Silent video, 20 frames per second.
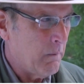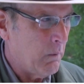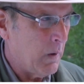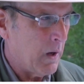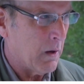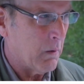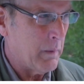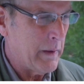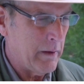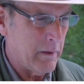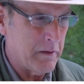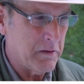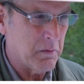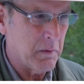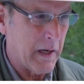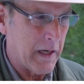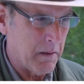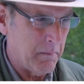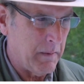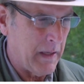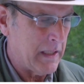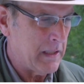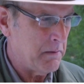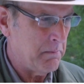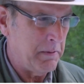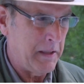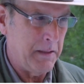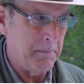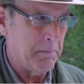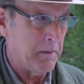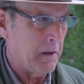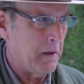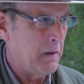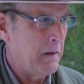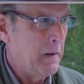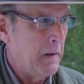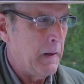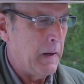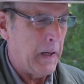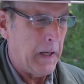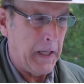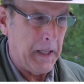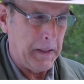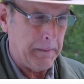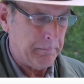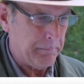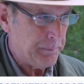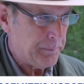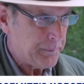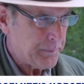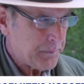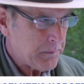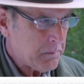where we always recommend to people, um,